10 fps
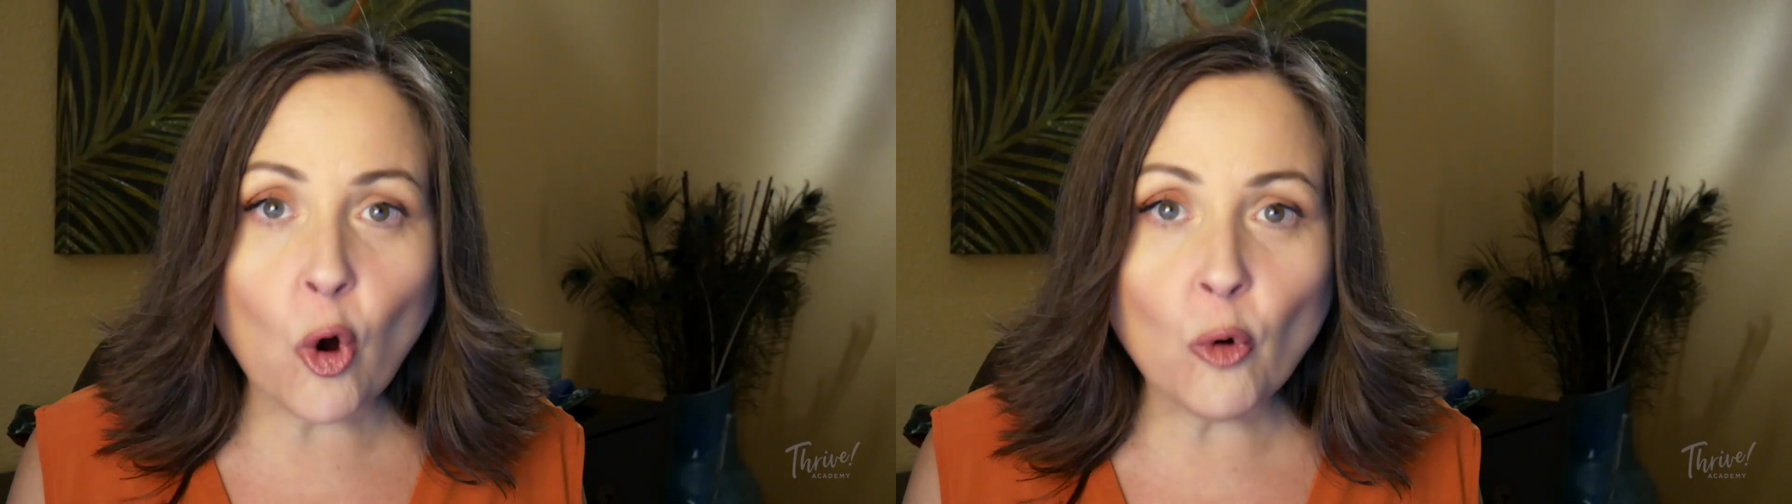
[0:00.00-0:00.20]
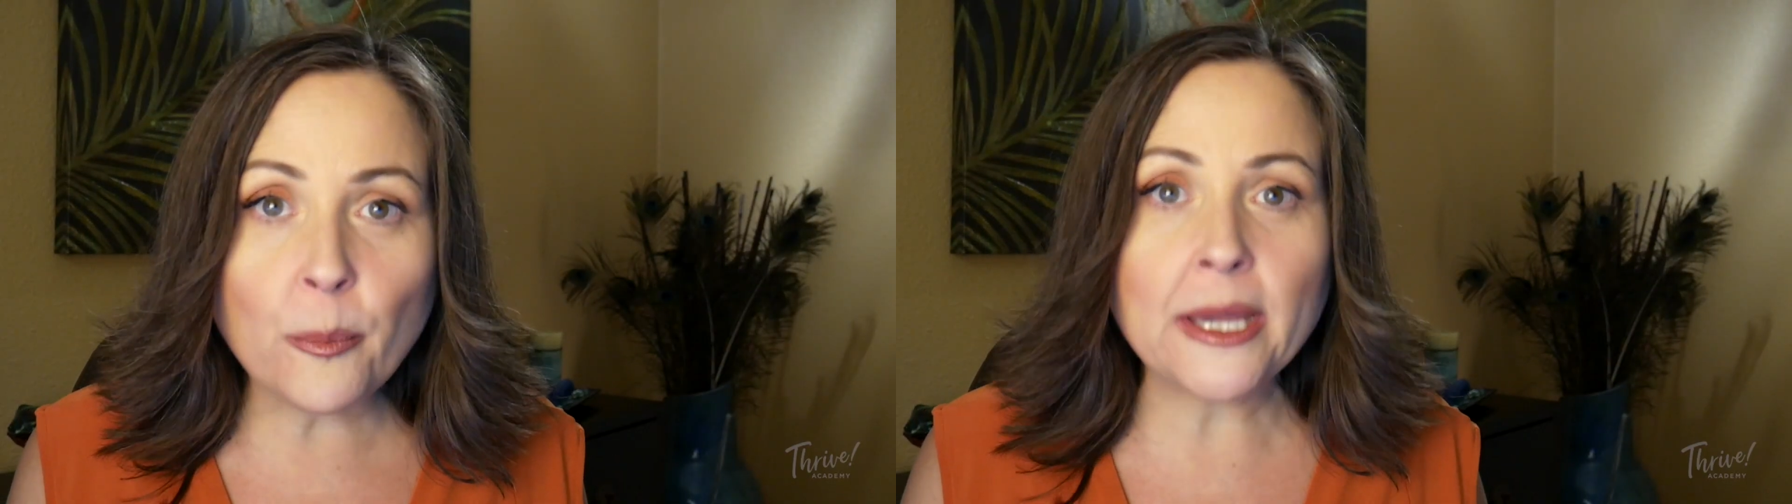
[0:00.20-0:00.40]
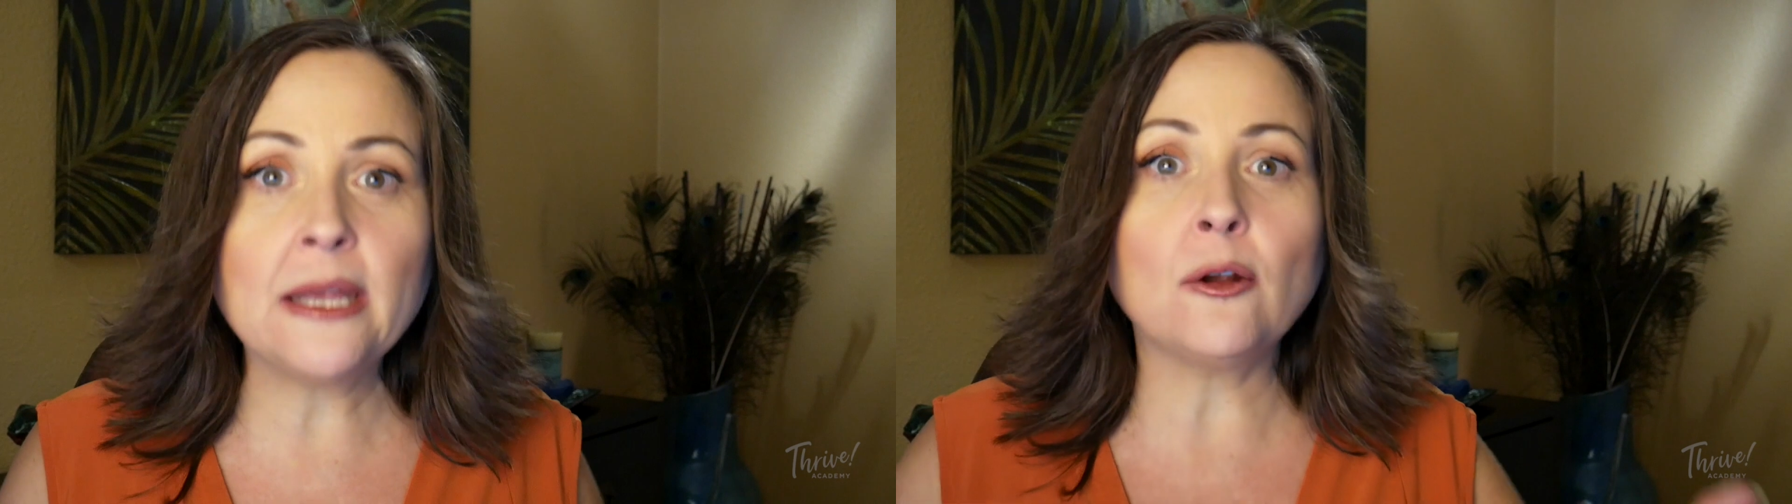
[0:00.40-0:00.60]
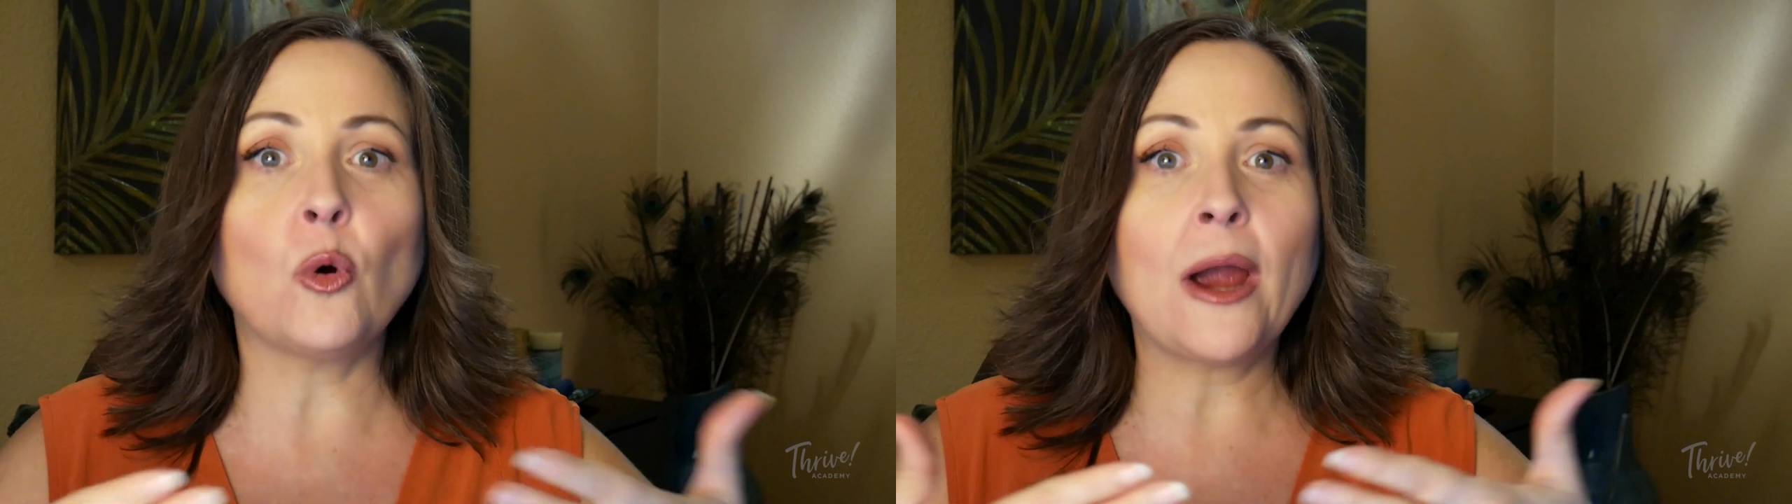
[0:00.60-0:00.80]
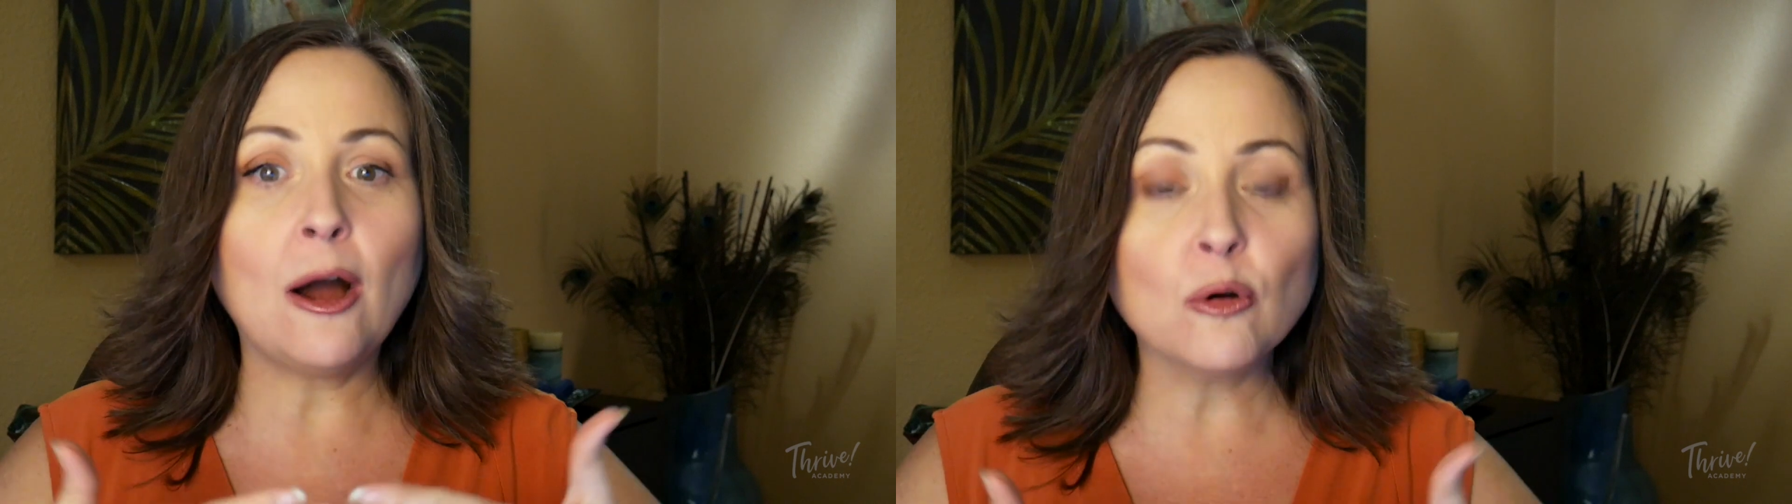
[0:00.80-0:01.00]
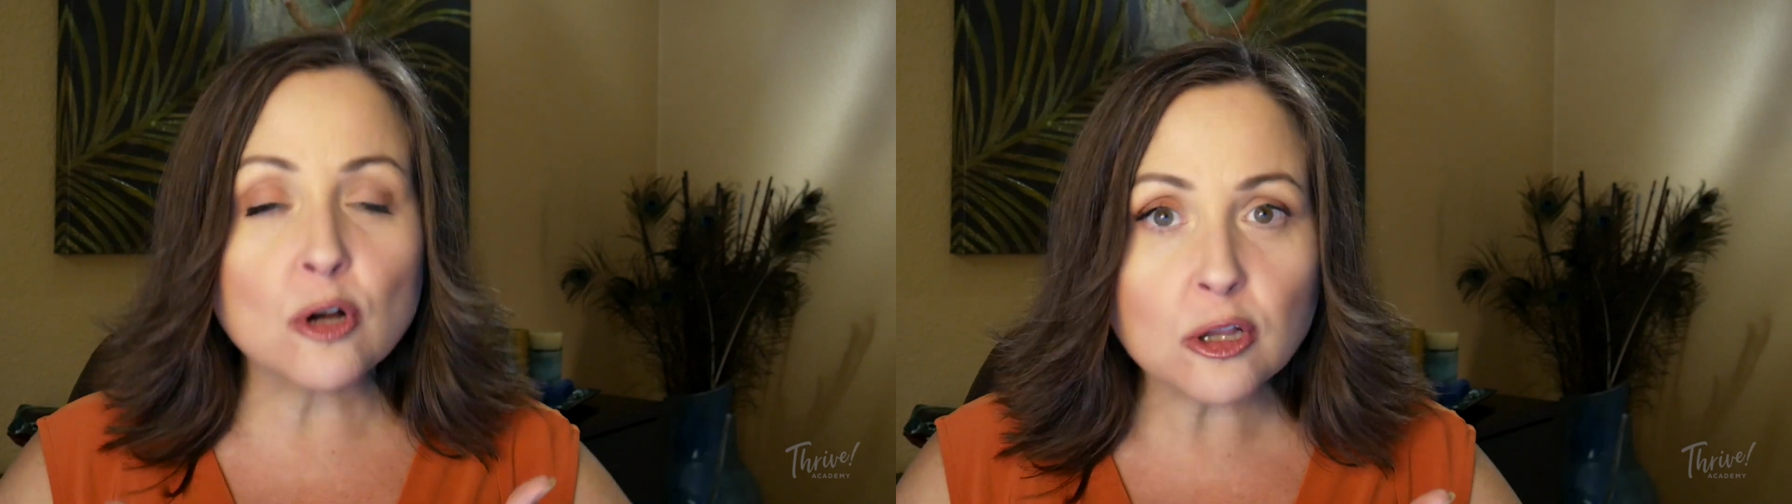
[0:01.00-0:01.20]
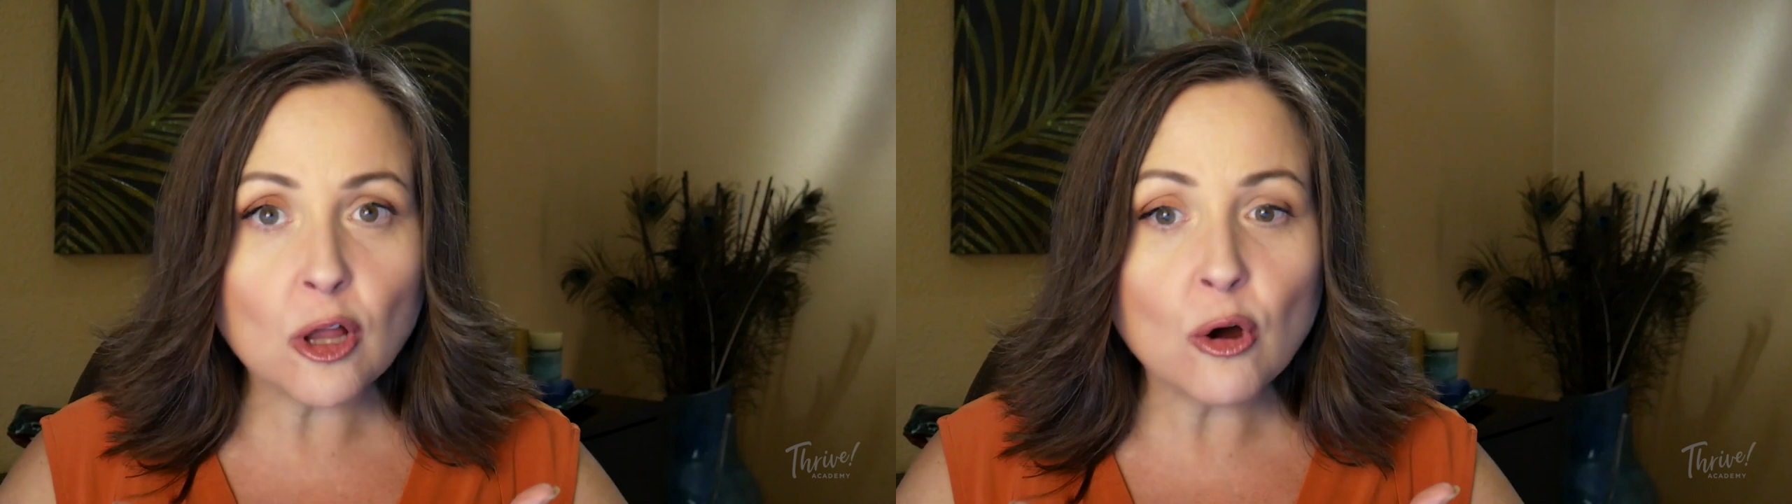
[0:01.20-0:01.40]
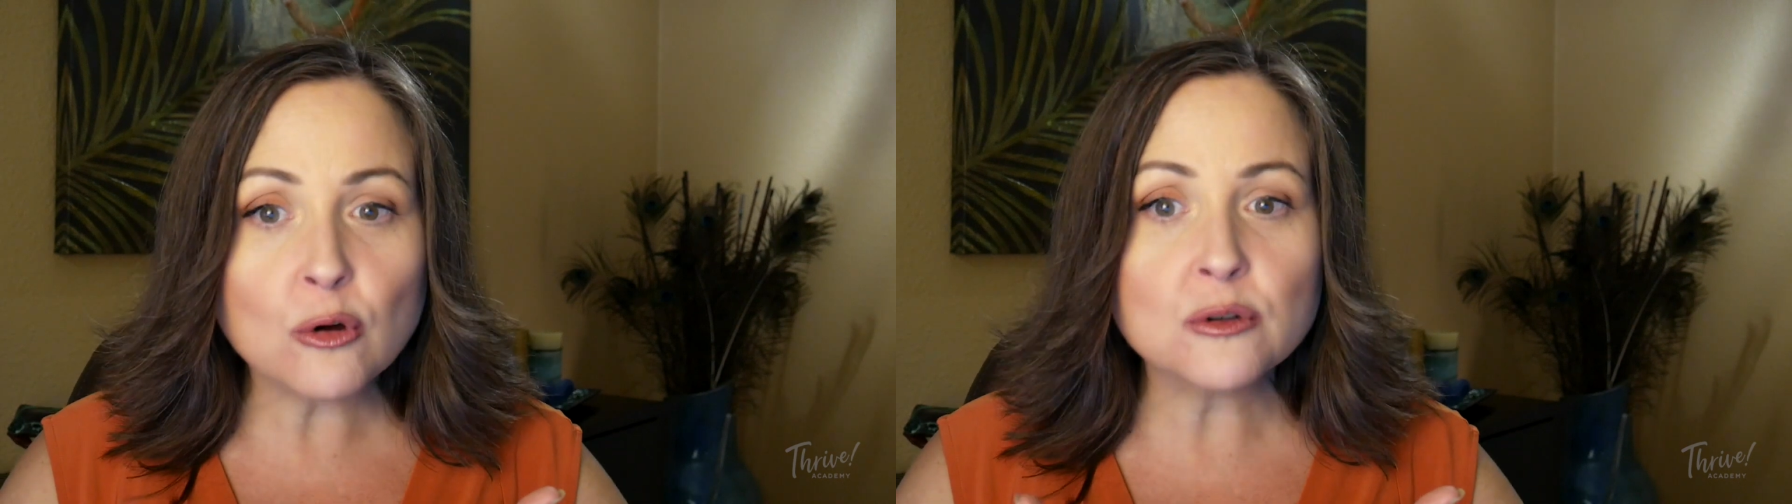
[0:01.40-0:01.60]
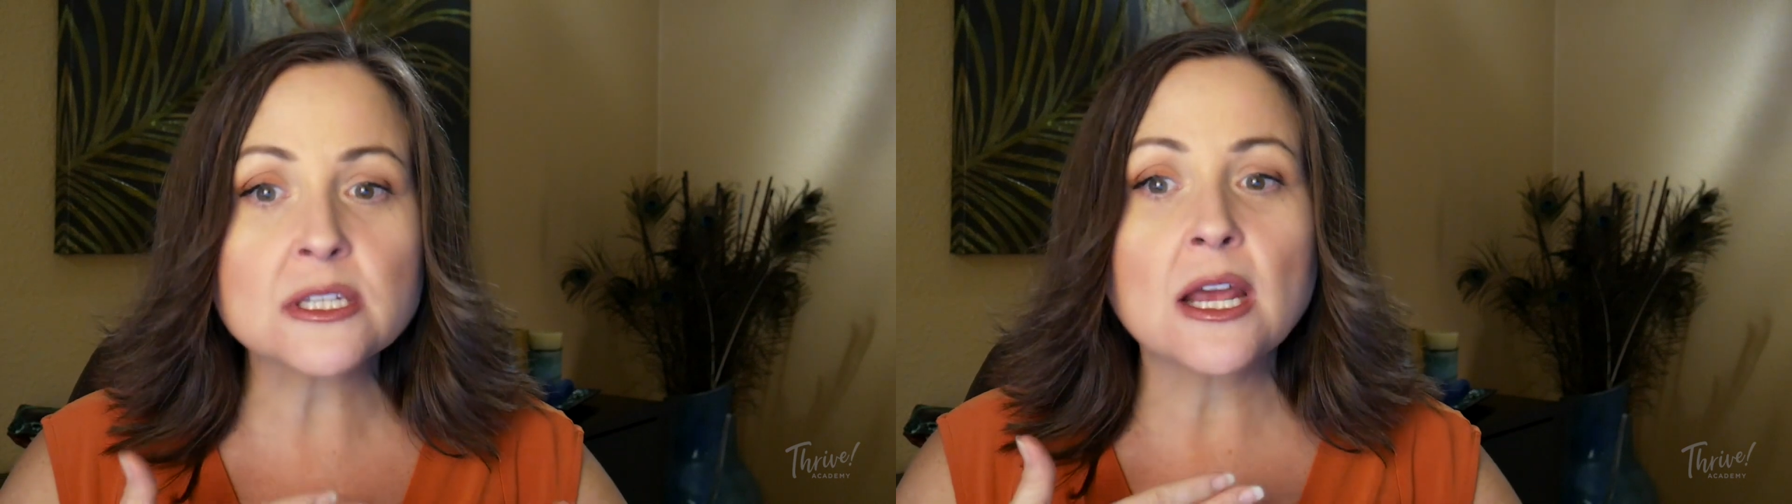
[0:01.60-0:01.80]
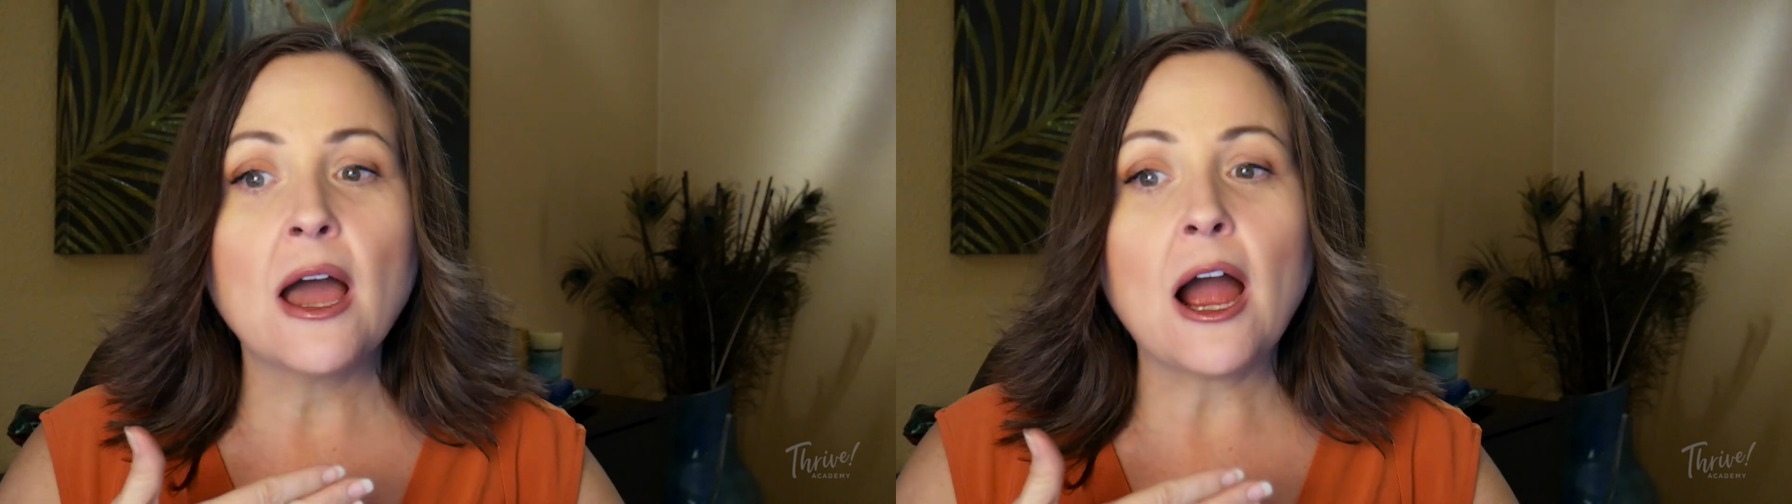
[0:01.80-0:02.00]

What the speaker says: open or how closed